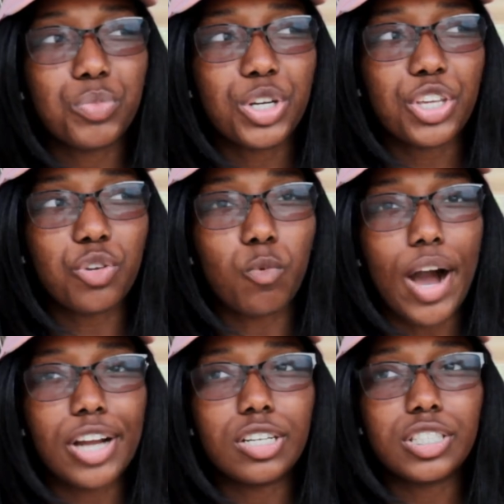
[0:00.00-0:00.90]
putting the
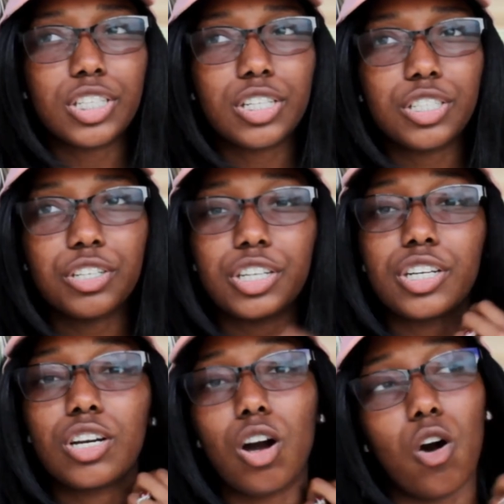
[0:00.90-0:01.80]
wire in there, you're
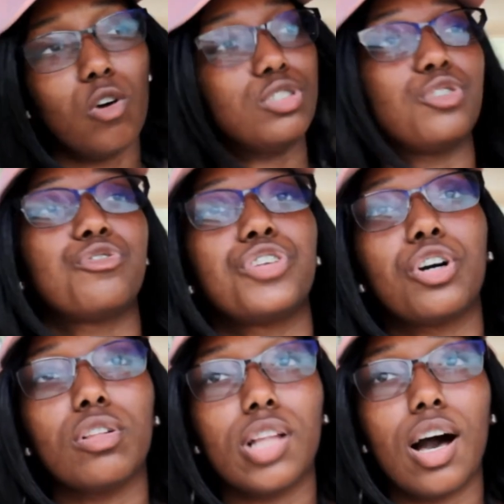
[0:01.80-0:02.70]
gonna also
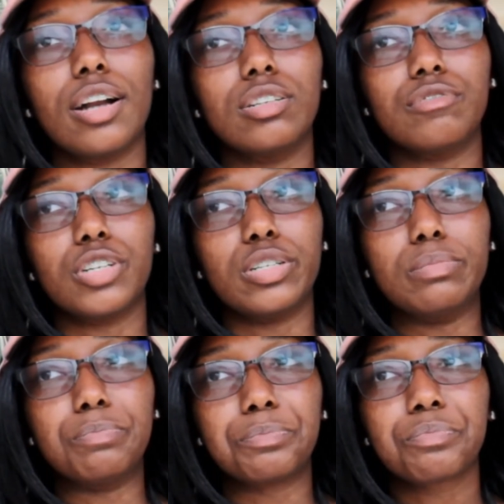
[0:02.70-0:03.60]
feel a lot of
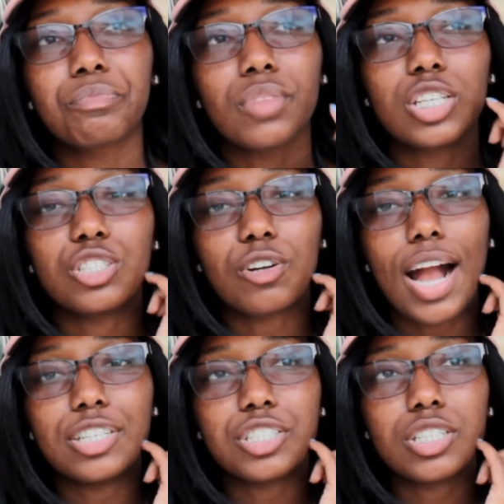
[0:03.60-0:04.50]

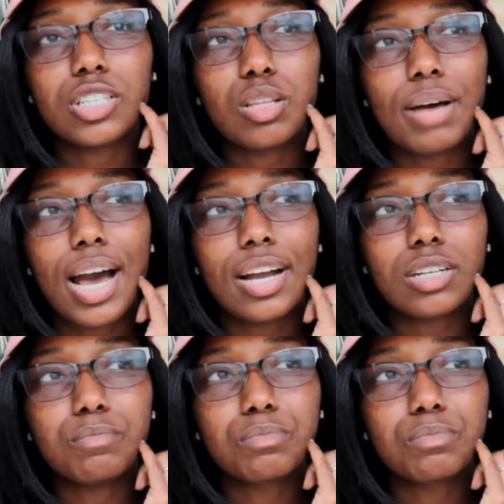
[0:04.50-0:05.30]
scratching in the back.